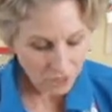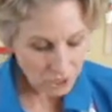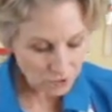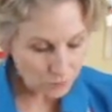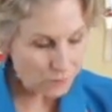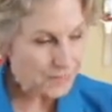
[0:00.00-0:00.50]

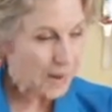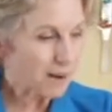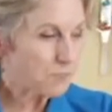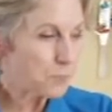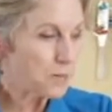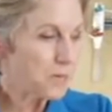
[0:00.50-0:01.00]
So now
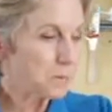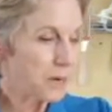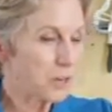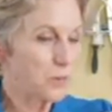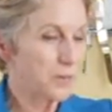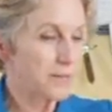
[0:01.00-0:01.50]
I've put in my
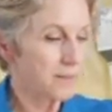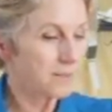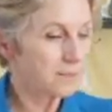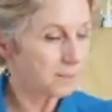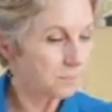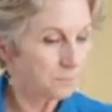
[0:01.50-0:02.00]

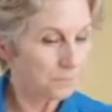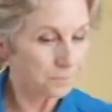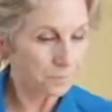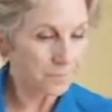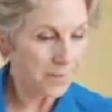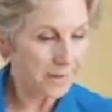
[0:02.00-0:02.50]
greens,
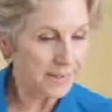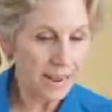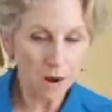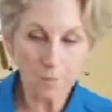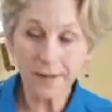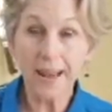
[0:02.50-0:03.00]
and now
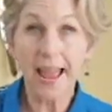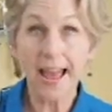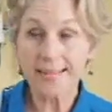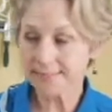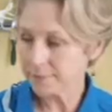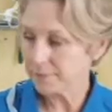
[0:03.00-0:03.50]
I'm going to add some